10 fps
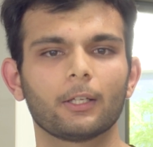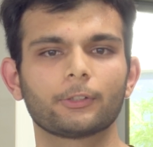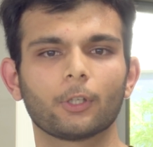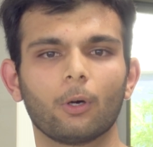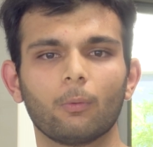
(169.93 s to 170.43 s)

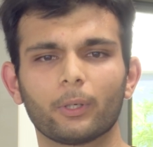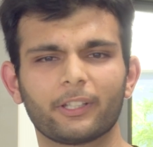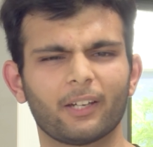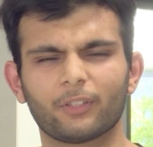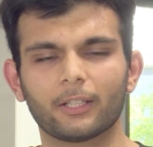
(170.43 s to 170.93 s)
So what
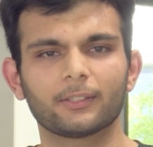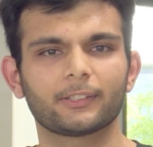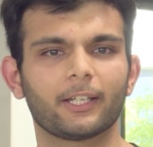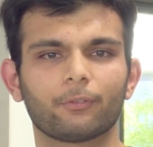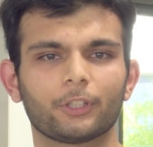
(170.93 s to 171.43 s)
they have done is
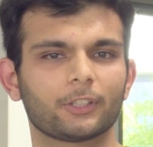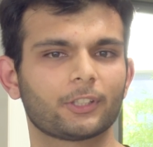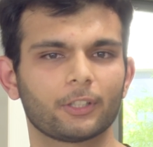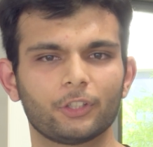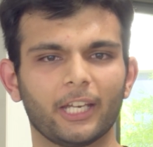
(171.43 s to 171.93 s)
they have
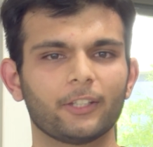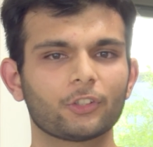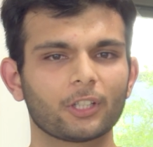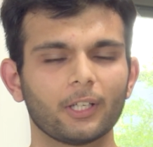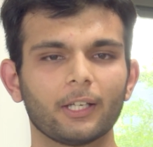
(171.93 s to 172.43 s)
just
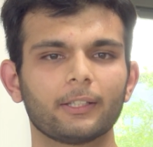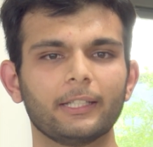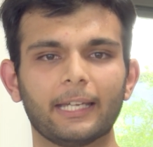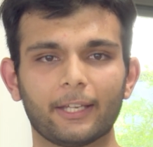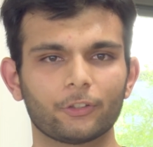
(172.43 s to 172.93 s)
changed
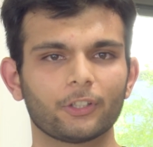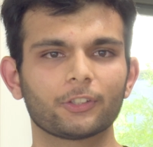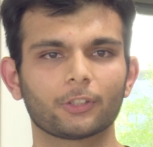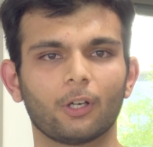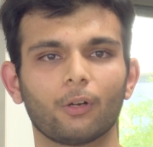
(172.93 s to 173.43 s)
the
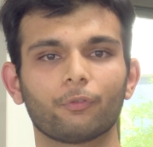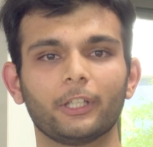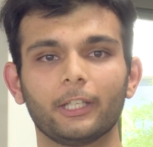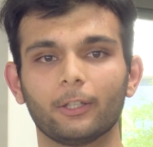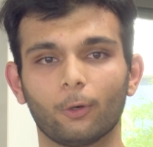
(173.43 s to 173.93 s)
engines of
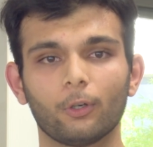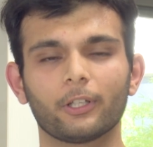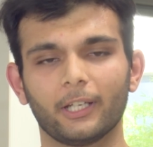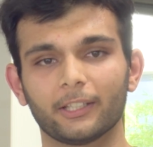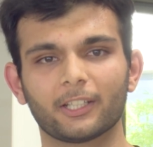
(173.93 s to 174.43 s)
the old
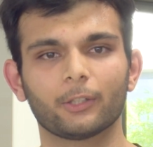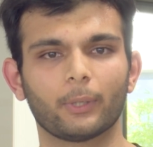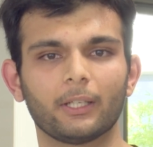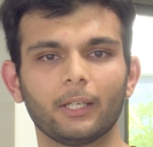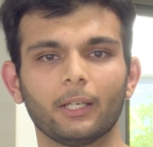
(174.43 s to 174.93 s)

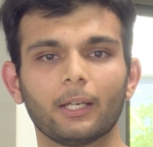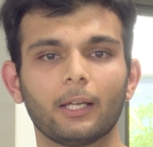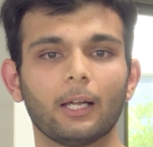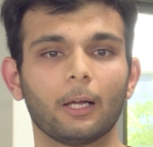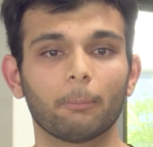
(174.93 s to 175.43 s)
A320.
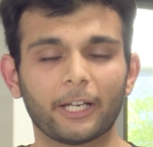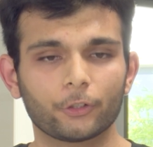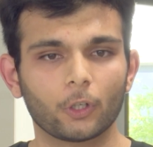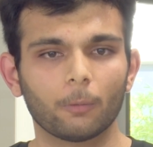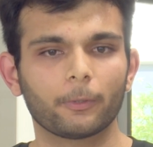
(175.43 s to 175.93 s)
My
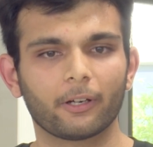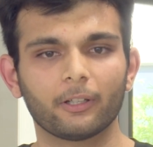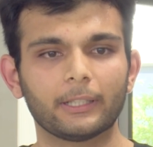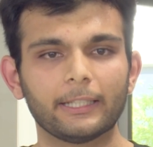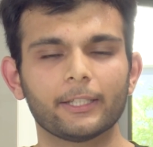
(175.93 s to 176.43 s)
job
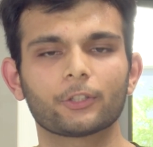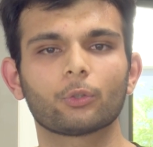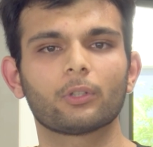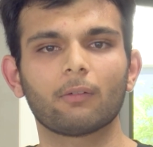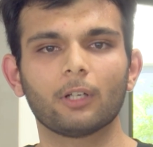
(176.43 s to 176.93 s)
currently is
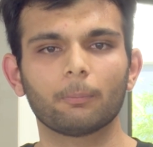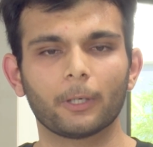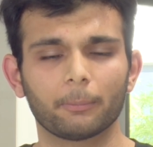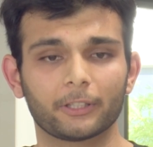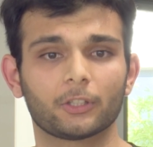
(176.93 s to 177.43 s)
to develop
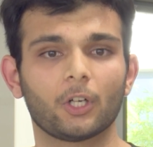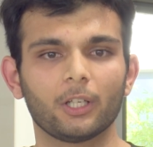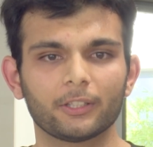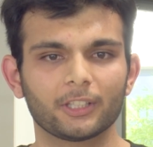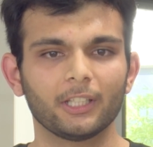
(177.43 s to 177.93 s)
a
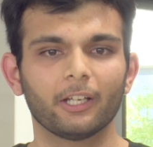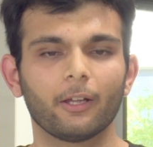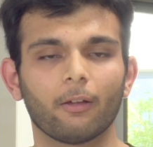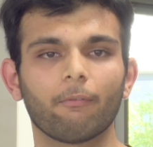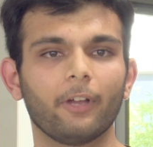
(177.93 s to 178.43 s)
methodology
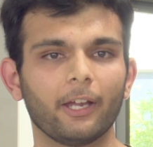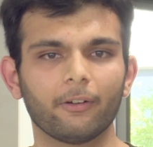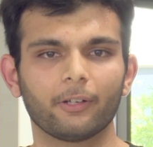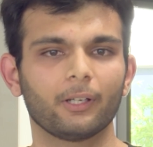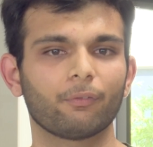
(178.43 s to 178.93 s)

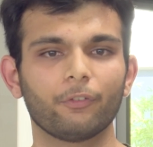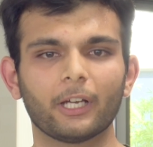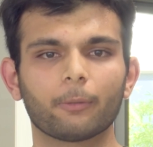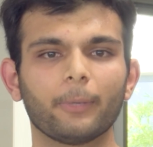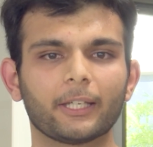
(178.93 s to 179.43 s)
where if we
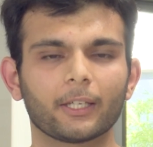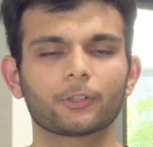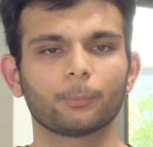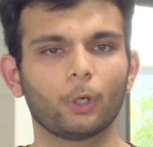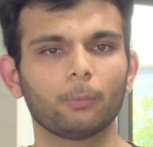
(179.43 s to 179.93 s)
are making
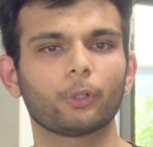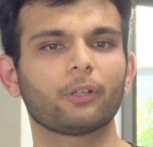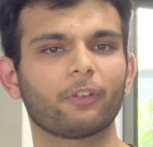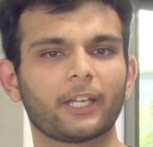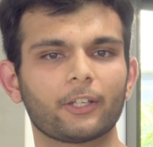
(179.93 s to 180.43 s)
small
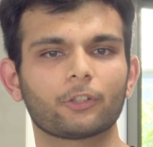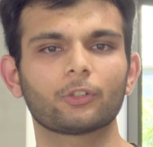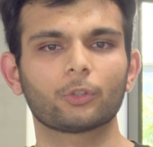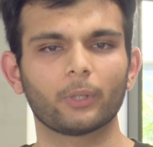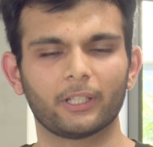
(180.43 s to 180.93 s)

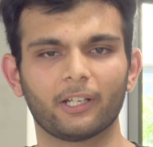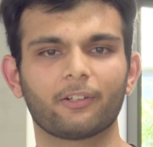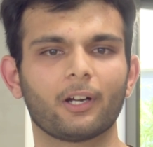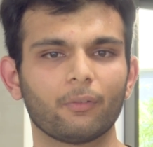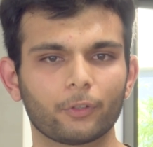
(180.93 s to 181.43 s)
modifications to an
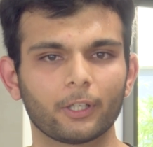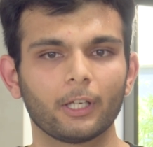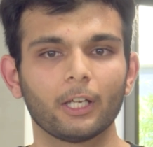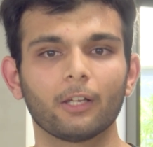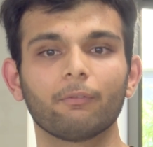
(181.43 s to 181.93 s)
aircraft,
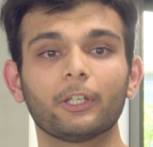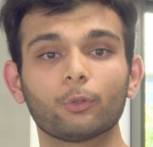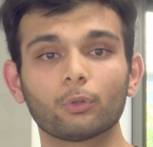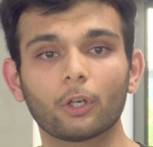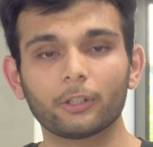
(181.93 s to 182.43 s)
we
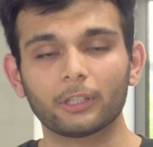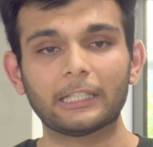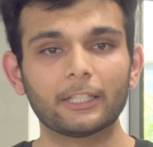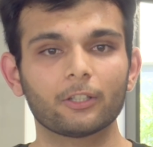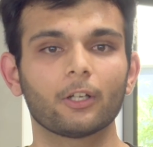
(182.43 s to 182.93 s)
do not
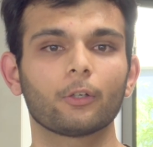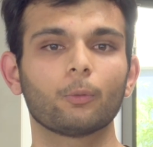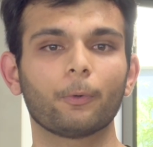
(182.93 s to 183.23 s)
need to